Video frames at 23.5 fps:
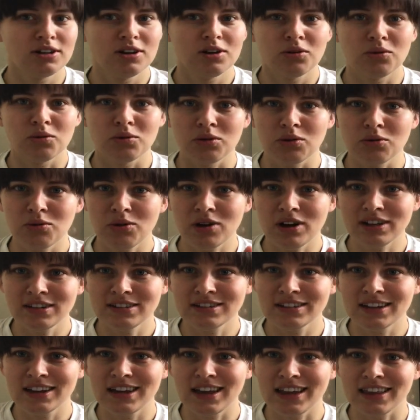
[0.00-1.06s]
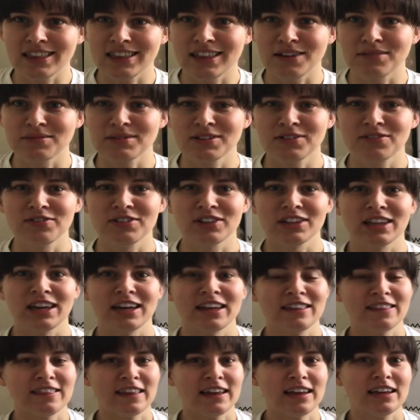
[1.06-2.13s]
We want to get them to feel
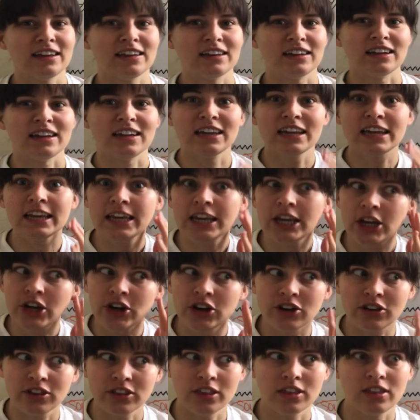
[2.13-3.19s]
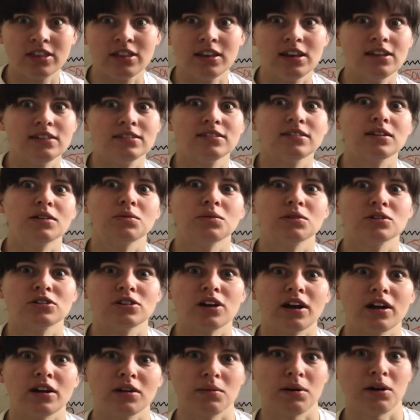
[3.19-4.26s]
like they could hear the things that we're
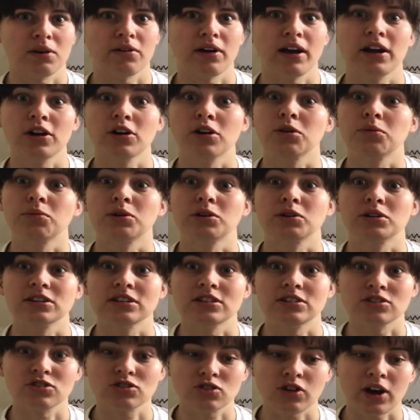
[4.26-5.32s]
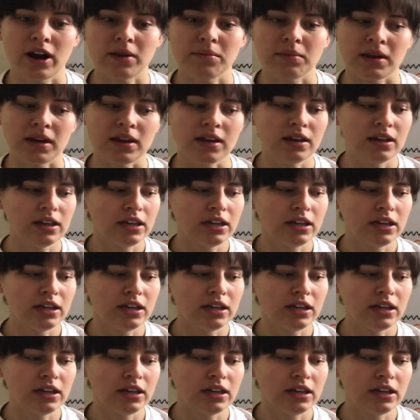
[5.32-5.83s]
talking about, right? Or we're describing.